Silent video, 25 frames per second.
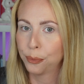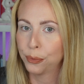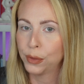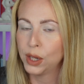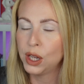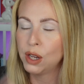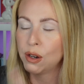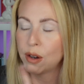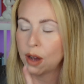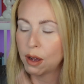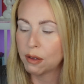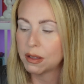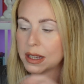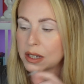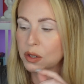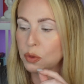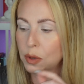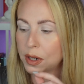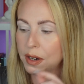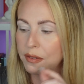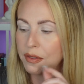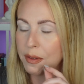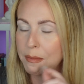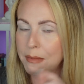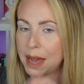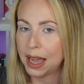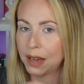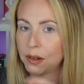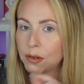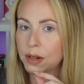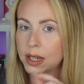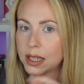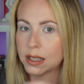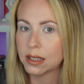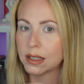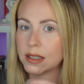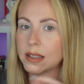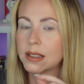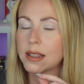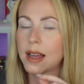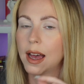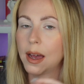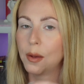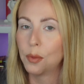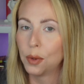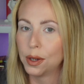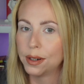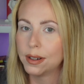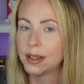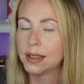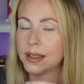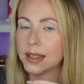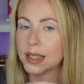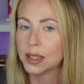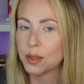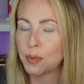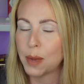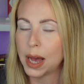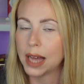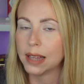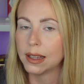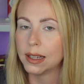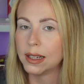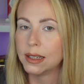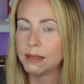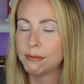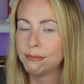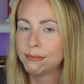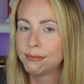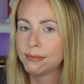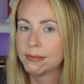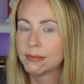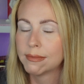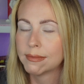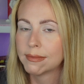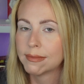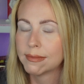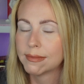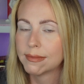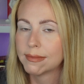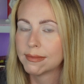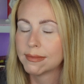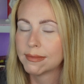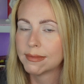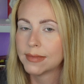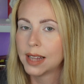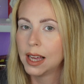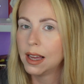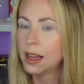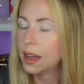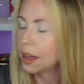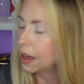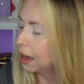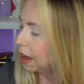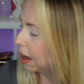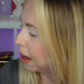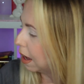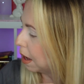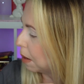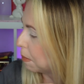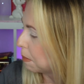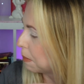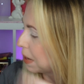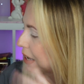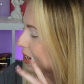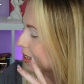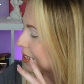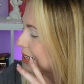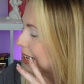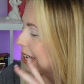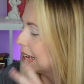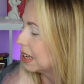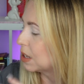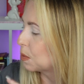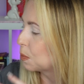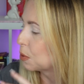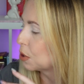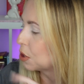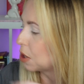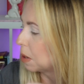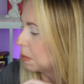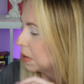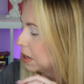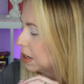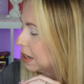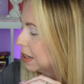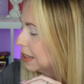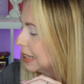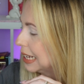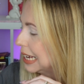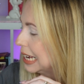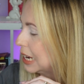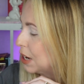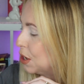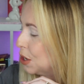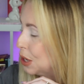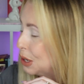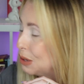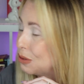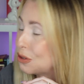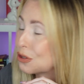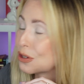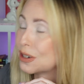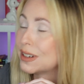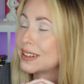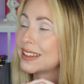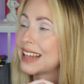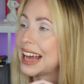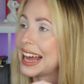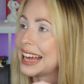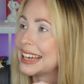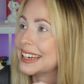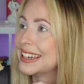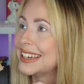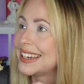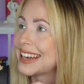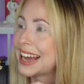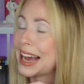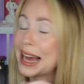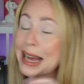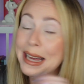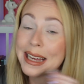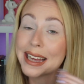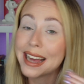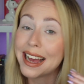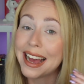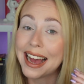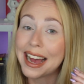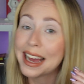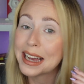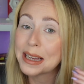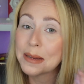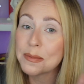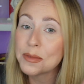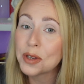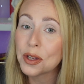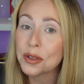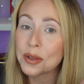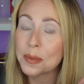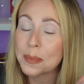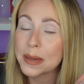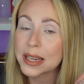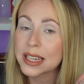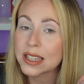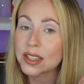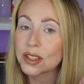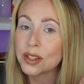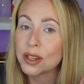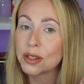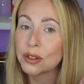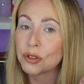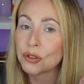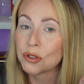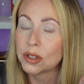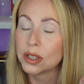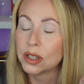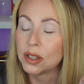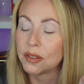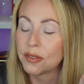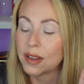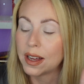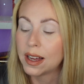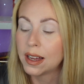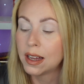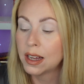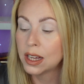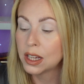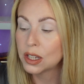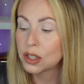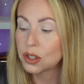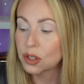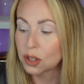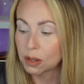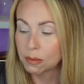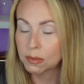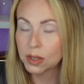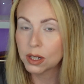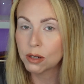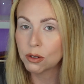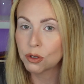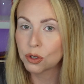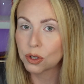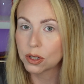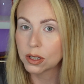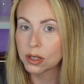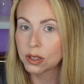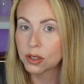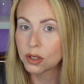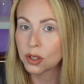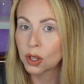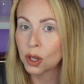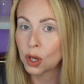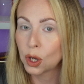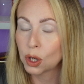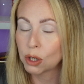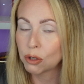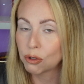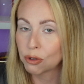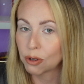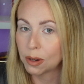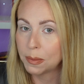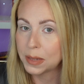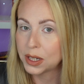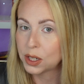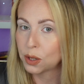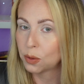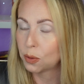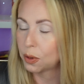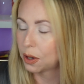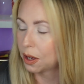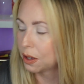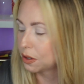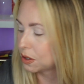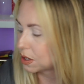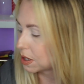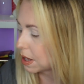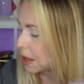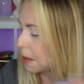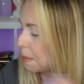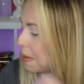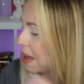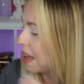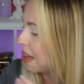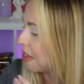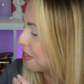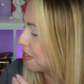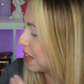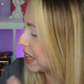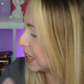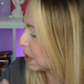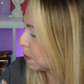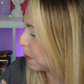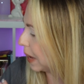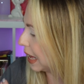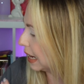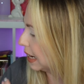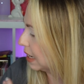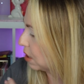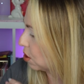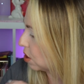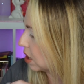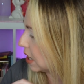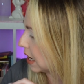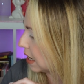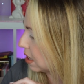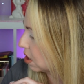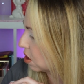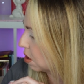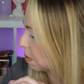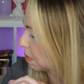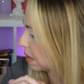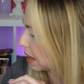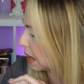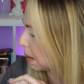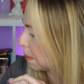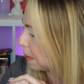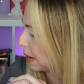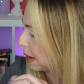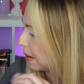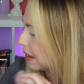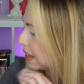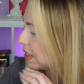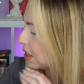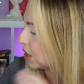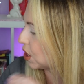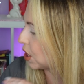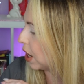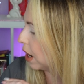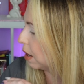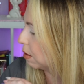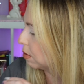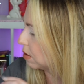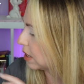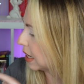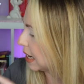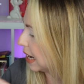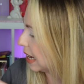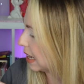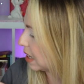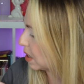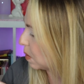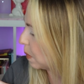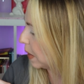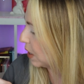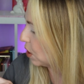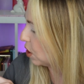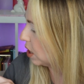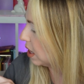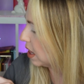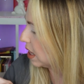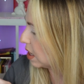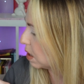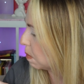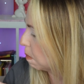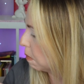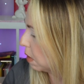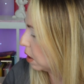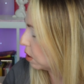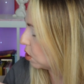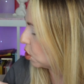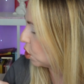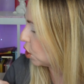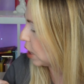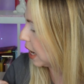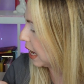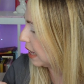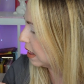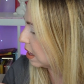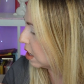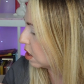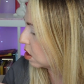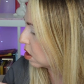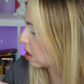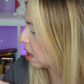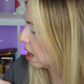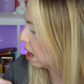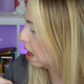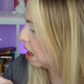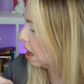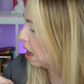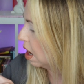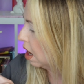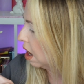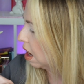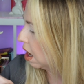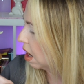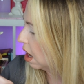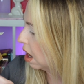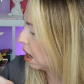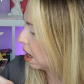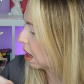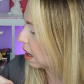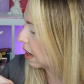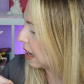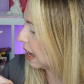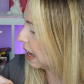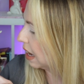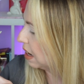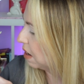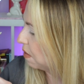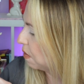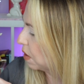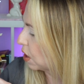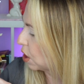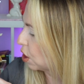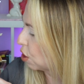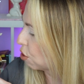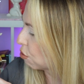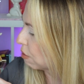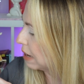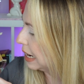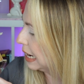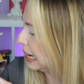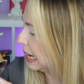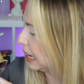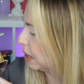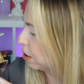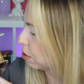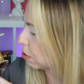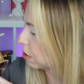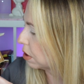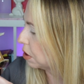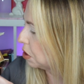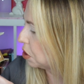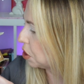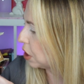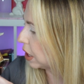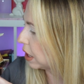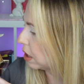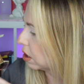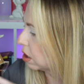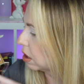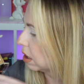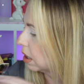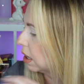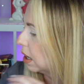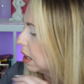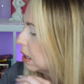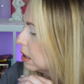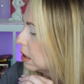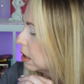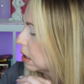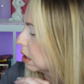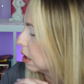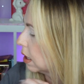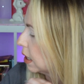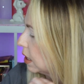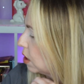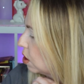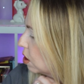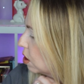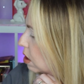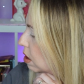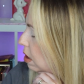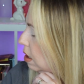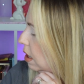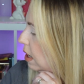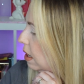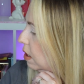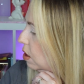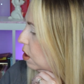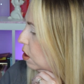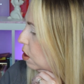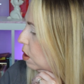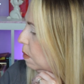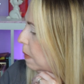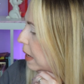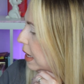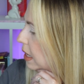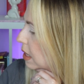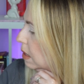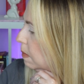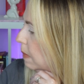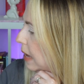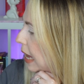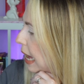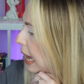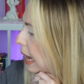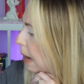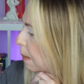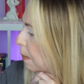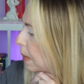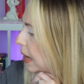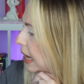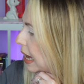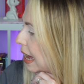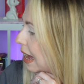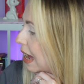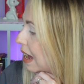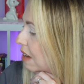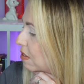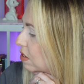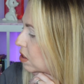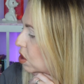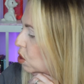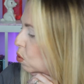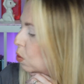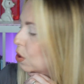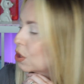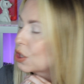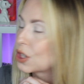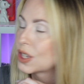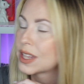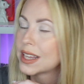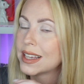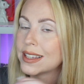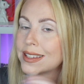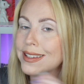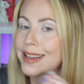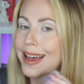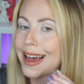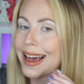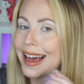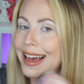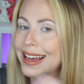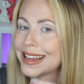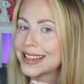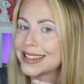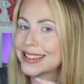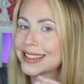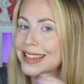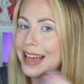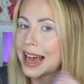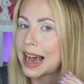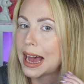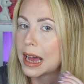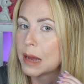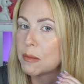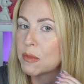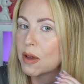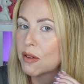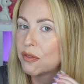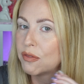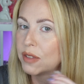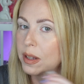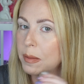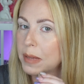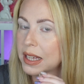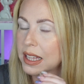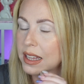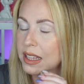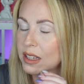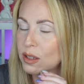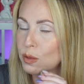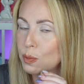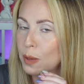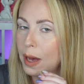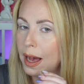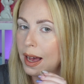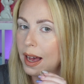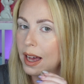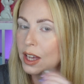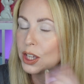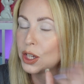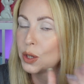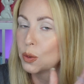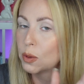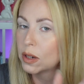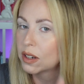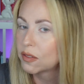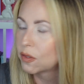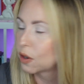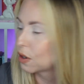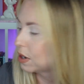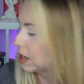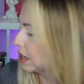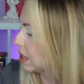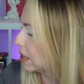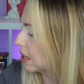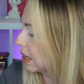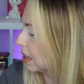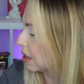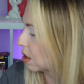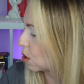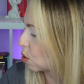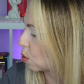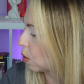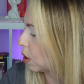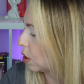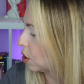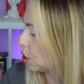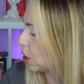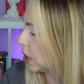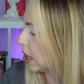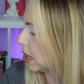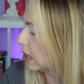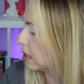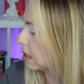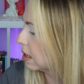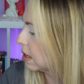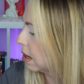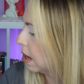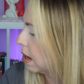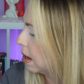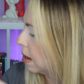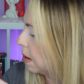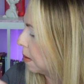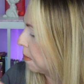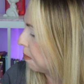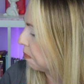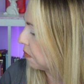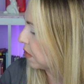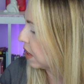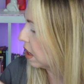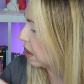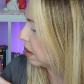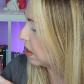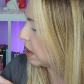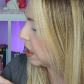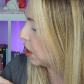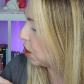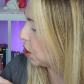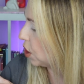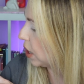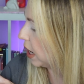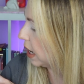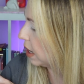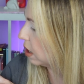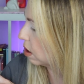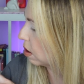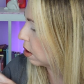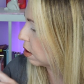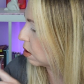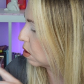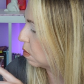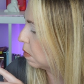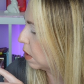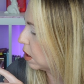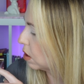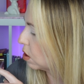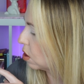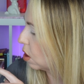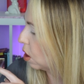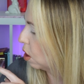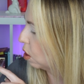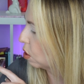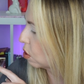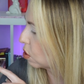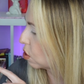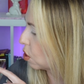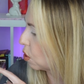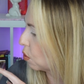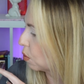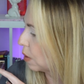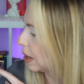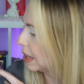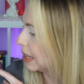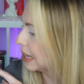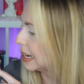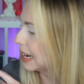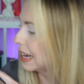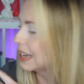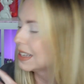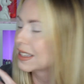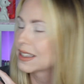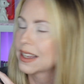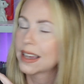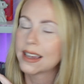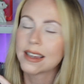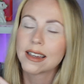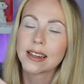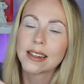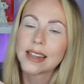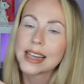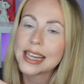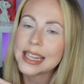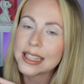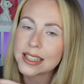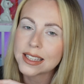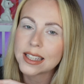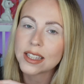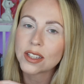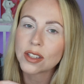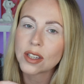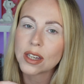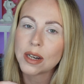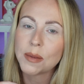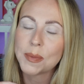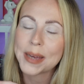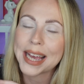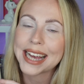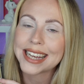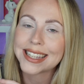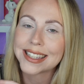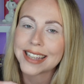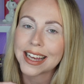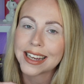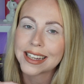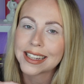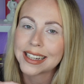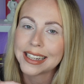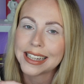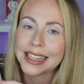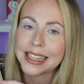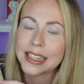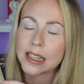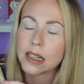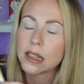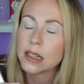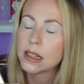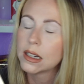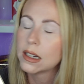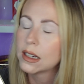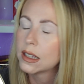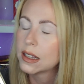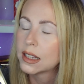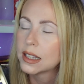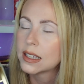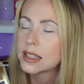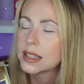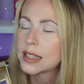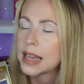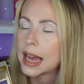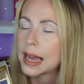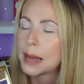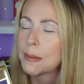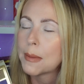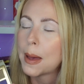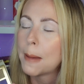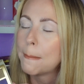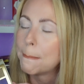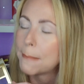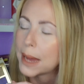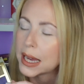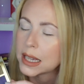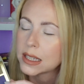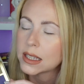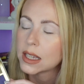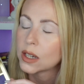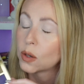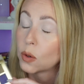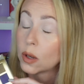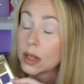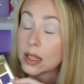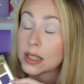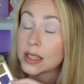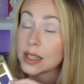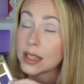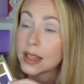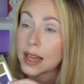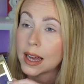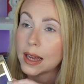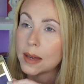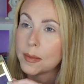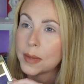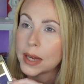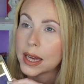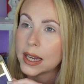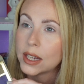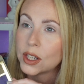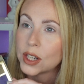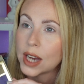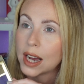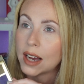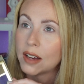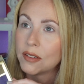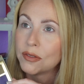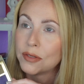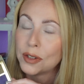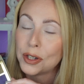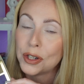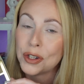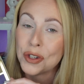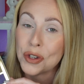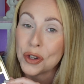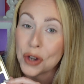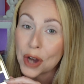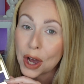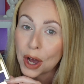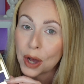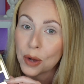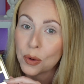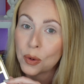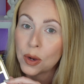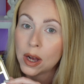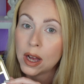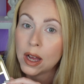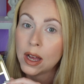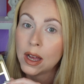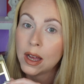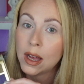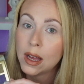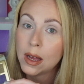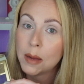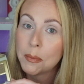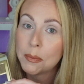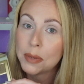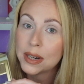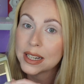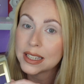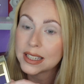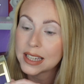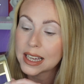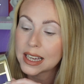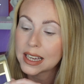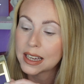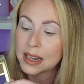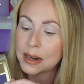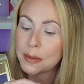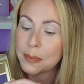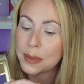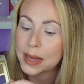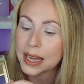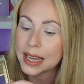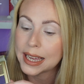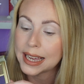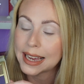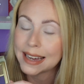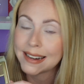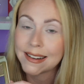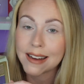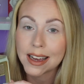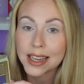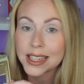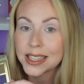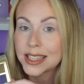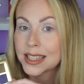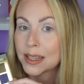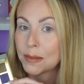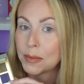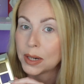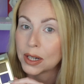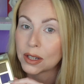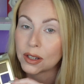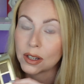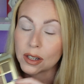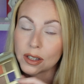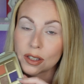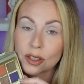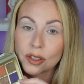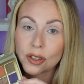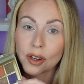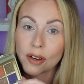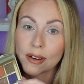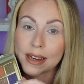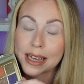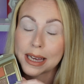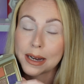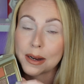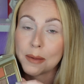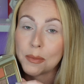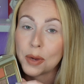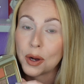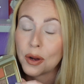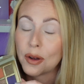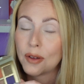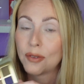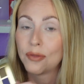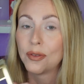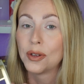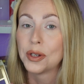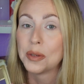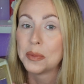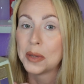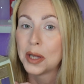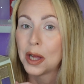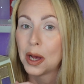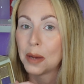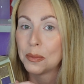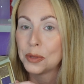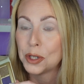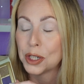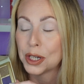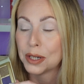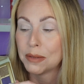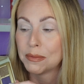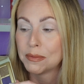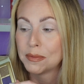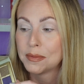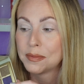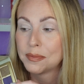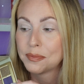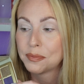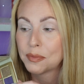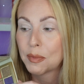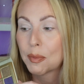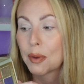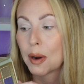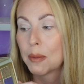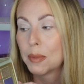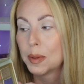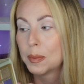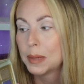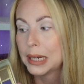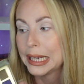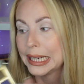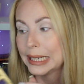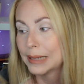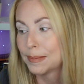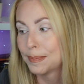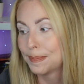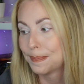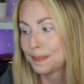You know that's one of the main reasons that I wanted this palette. Because it is predominantly neutral, and I am not the biggest neutral lover. Some neutrals draw me towards them. This palette just had something about it, the tones in it, especially this moss shade that's kind of a greeny grungy colour. Oh, it just makes me happy. I haven't swatched this as I'm filming this part. You will have already seen the swatches. This shade Cosmos looks really nice. Like, is this going to be exactly the same amazing quality that ABH have? No. But is it going to be a nice similar colour story and a more affordable option? Probably.